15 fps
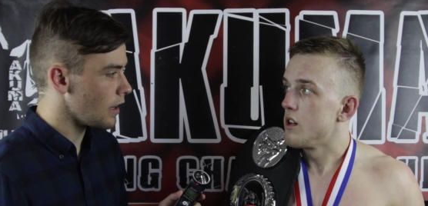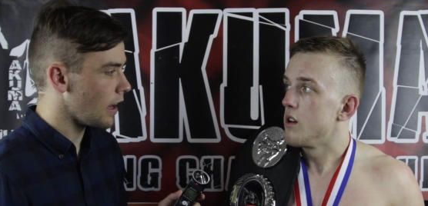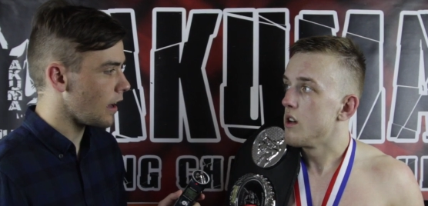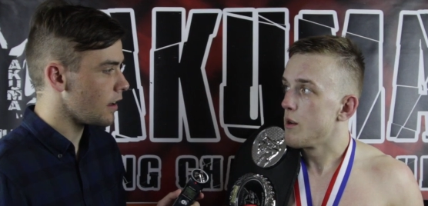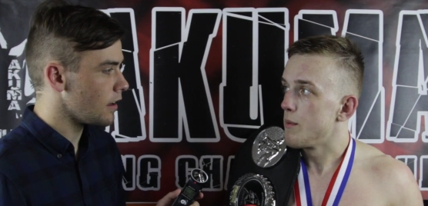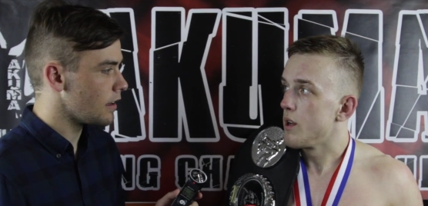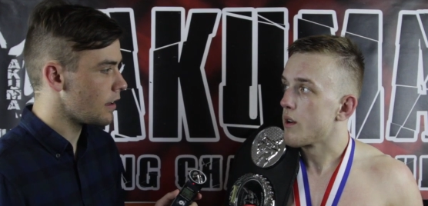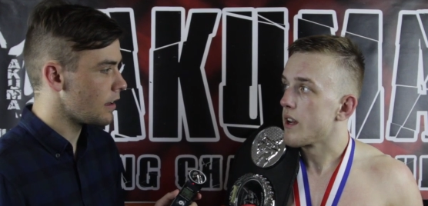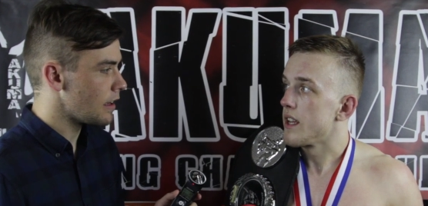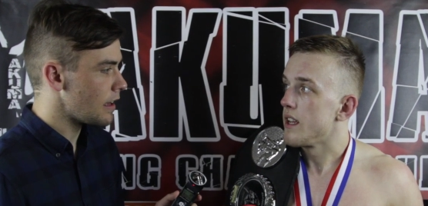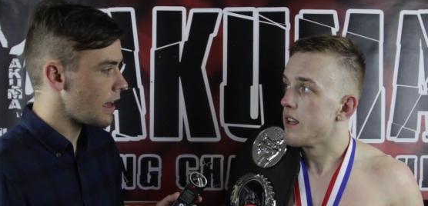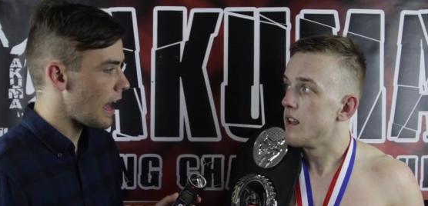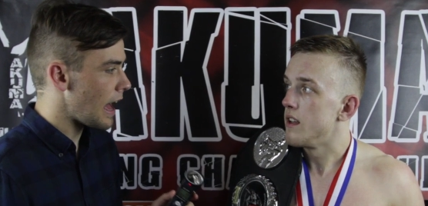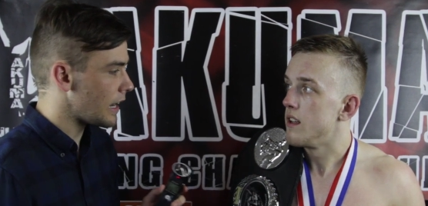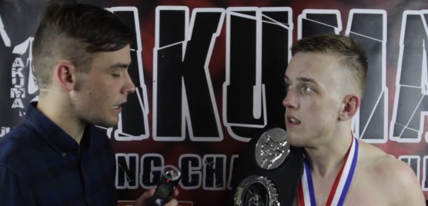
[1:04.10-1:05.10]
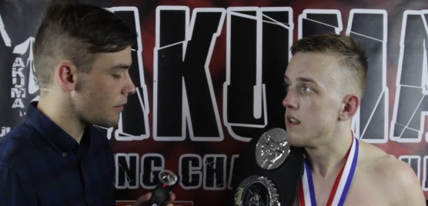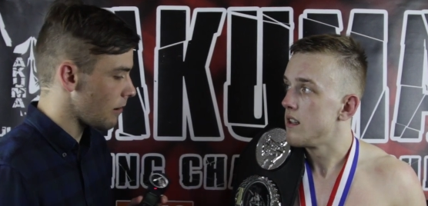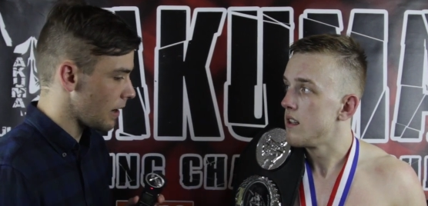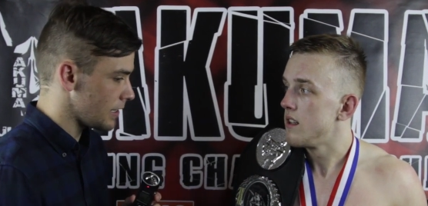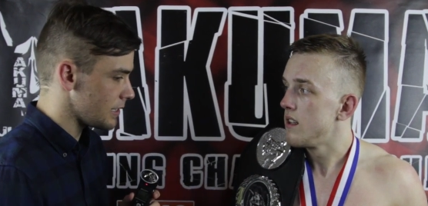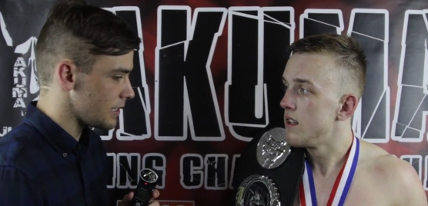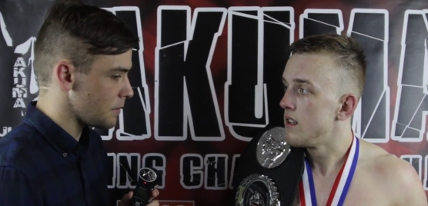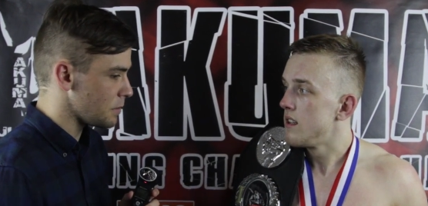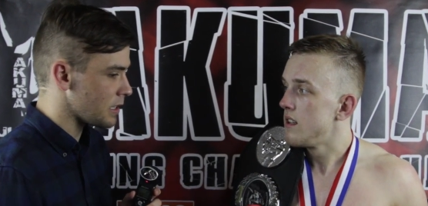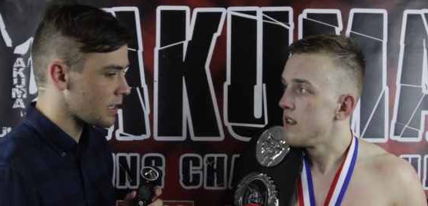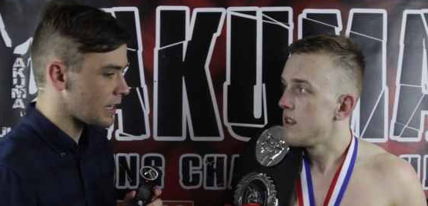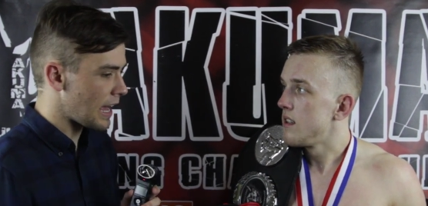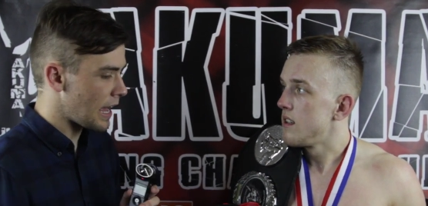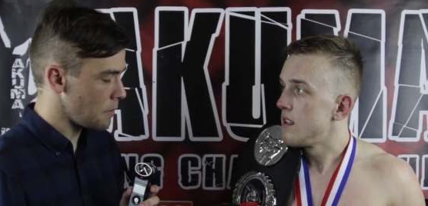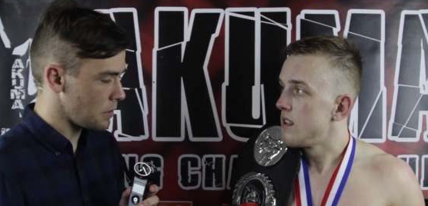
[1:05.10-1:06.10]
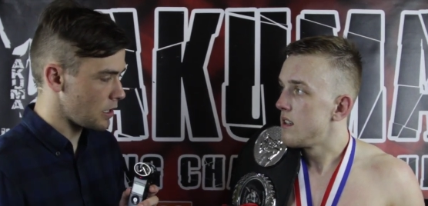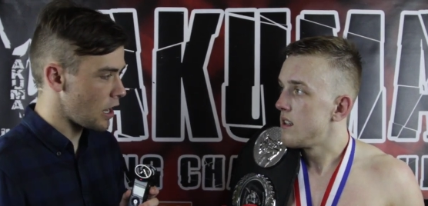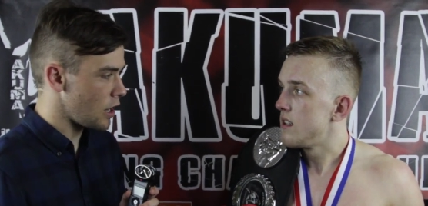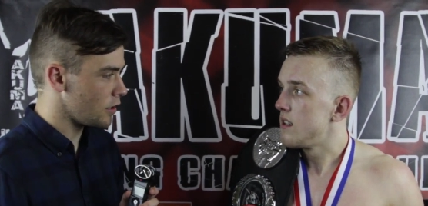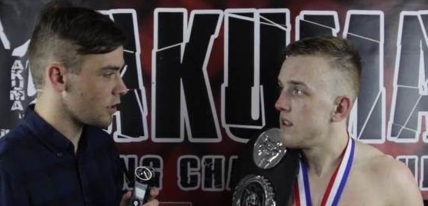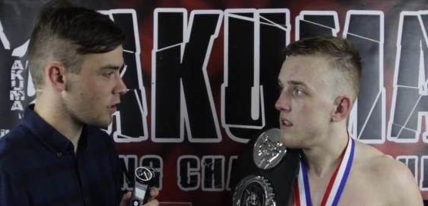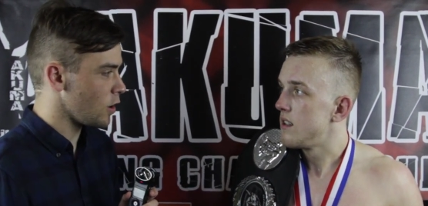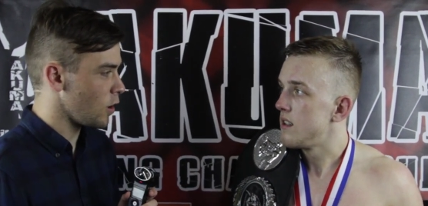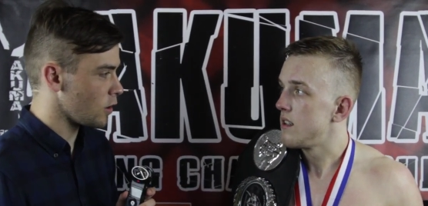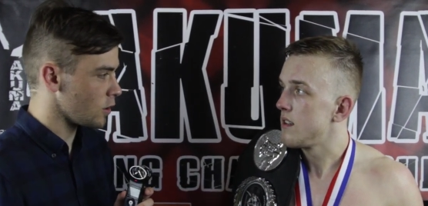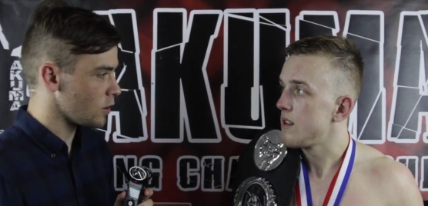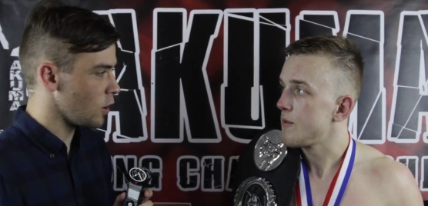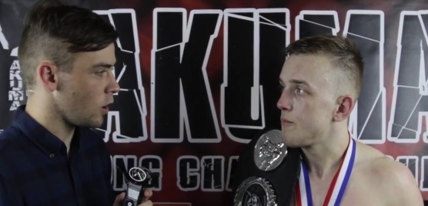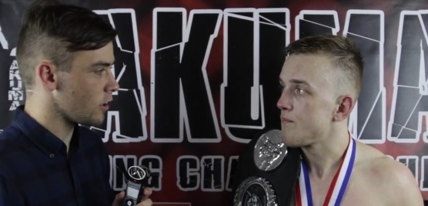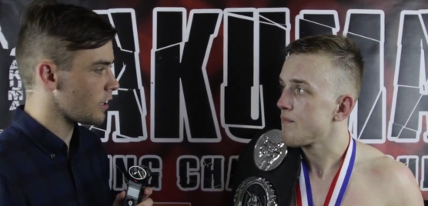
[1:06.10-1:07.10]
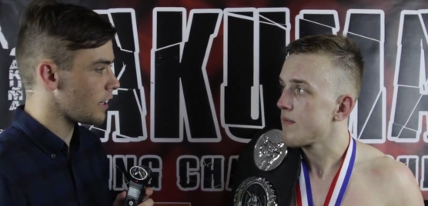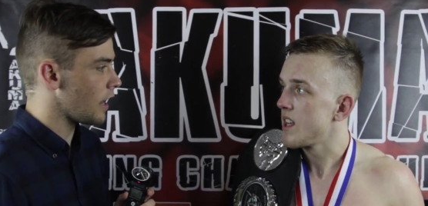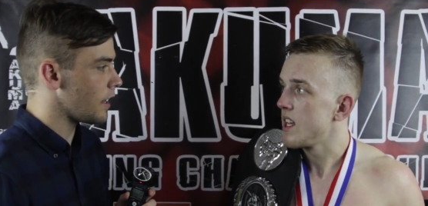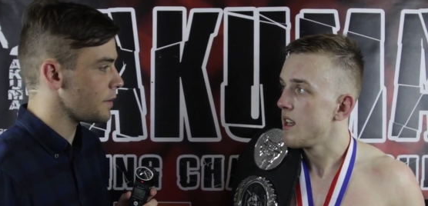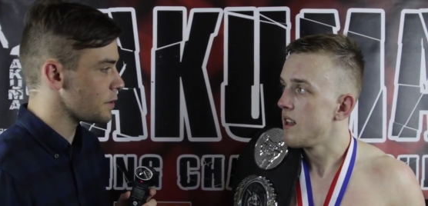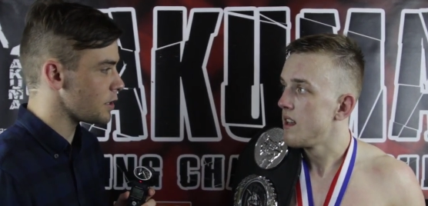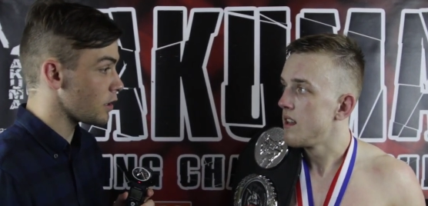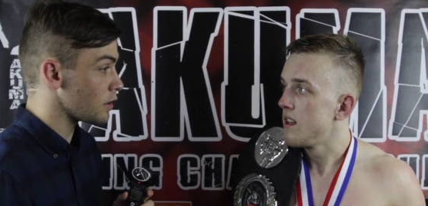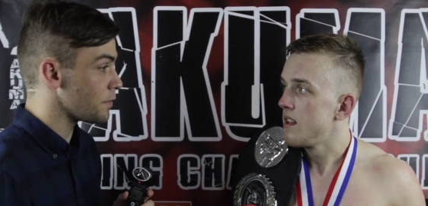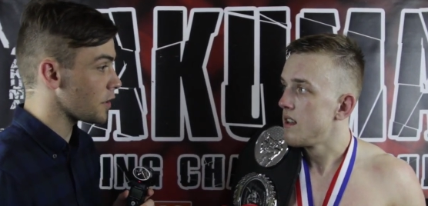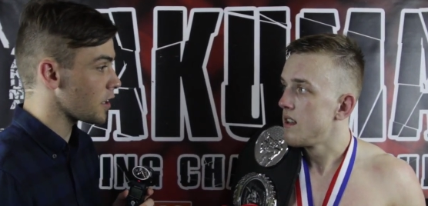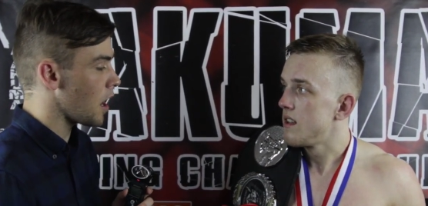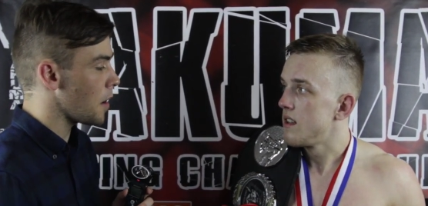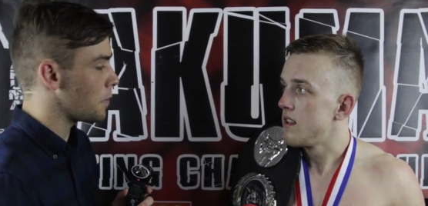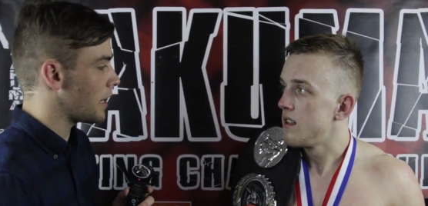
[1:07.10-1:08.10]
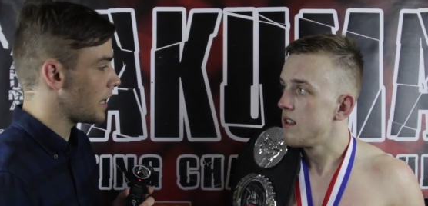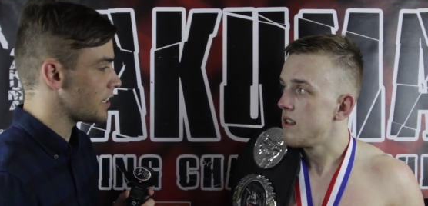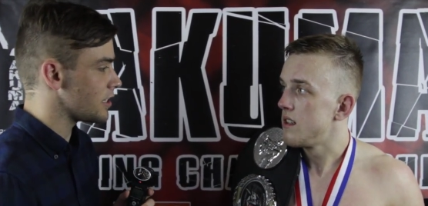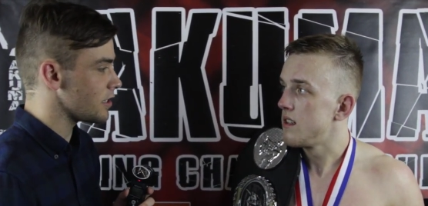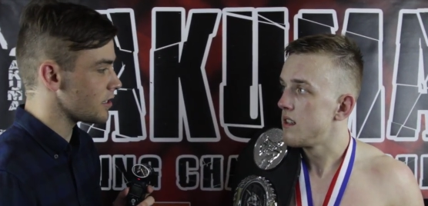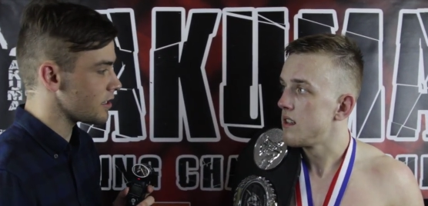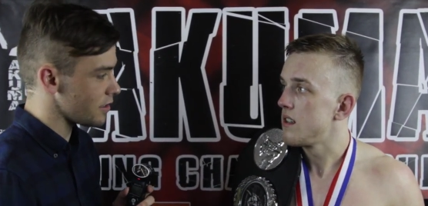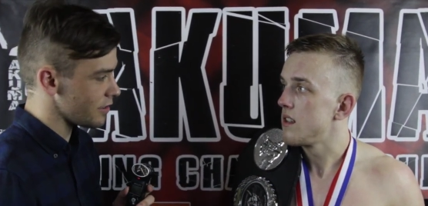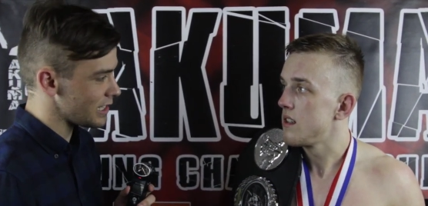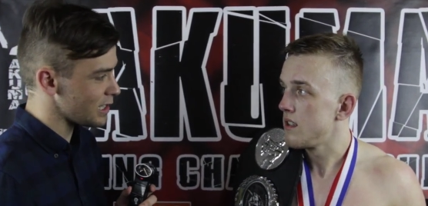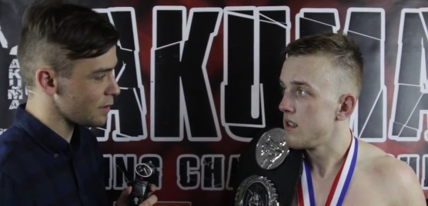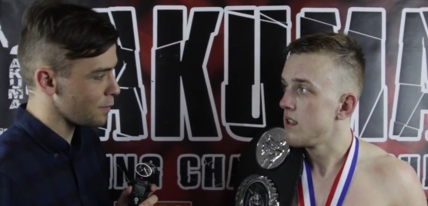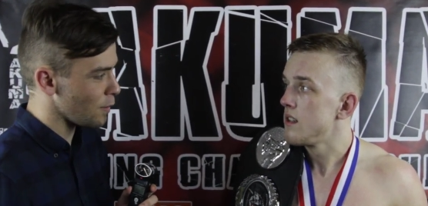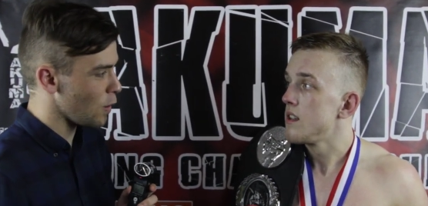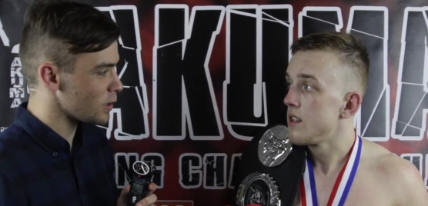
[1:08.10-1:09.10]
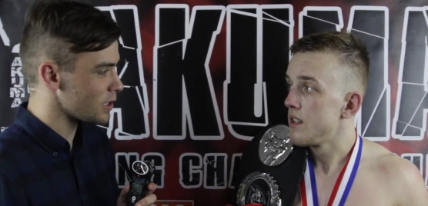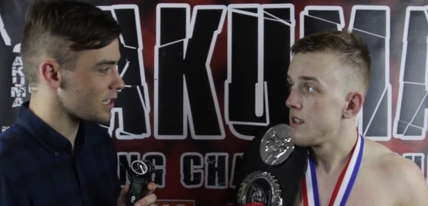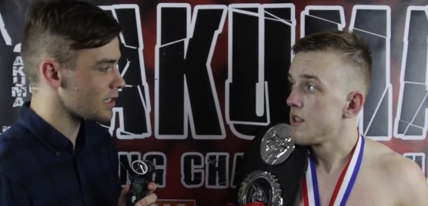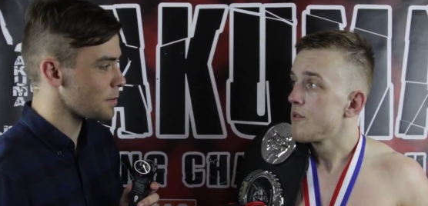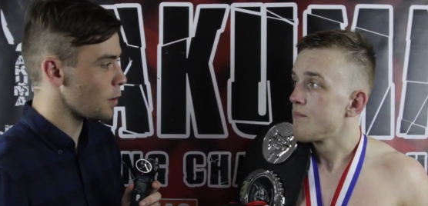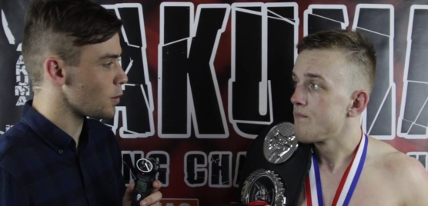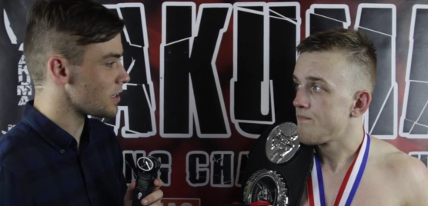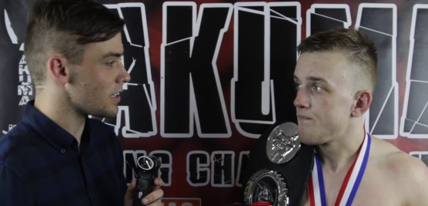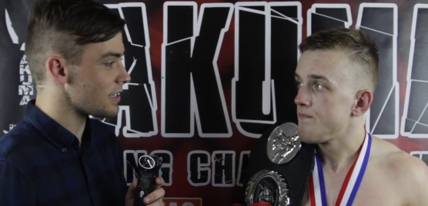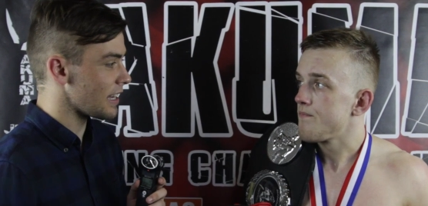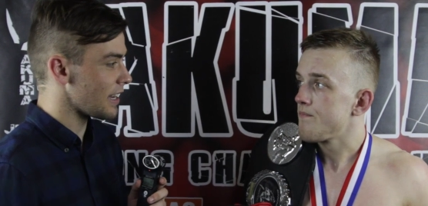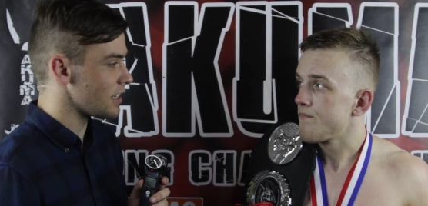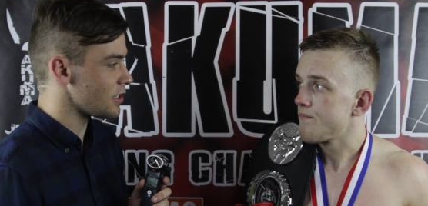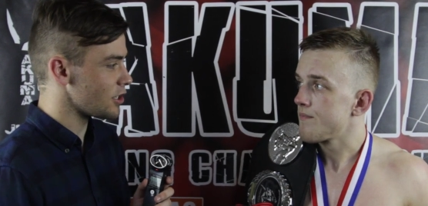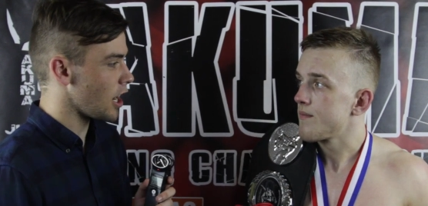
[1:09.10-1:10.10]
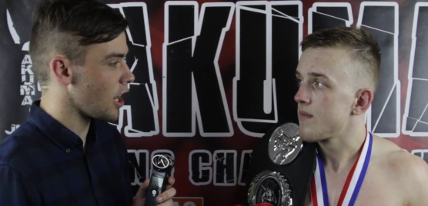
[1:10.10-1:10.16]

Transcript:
Speaker 1: you know, yeah. I'd be okay.
Speaker 2: Andy Ryan seemed to calm you down in the corner, talk you down. He was looking for combinations, threes and fours, as opposed to single